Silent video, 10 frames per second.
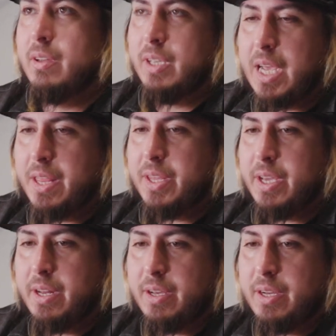And
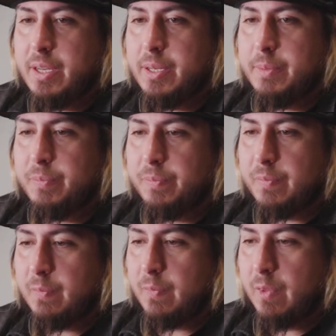then
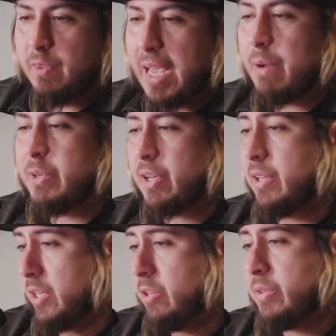that was
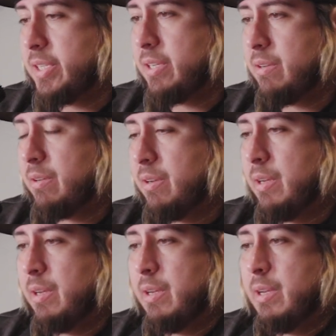all in Houston
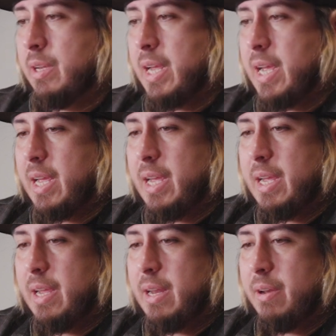
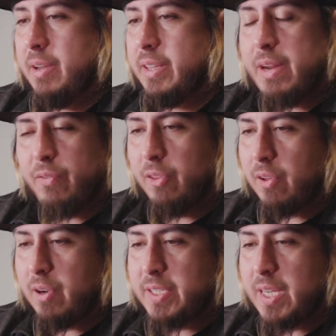and did that for a
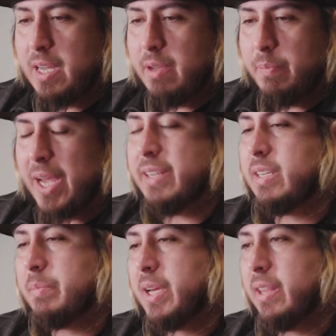long time. I
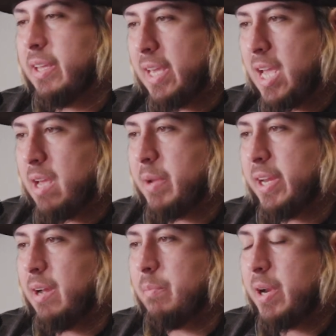stepped out of the game.
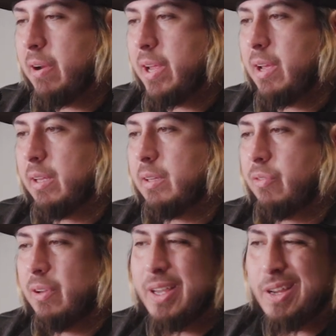I got married
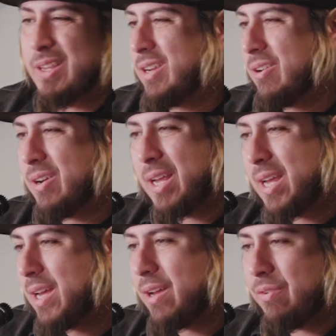for like a year and a
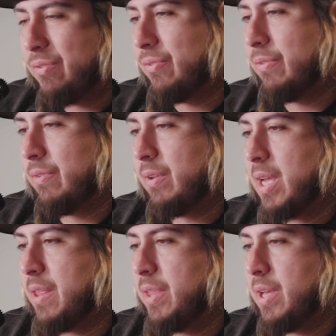half
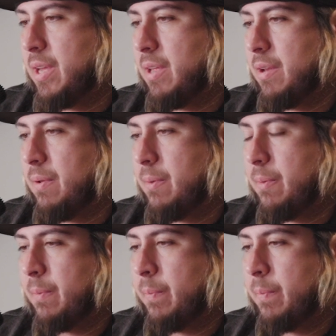and then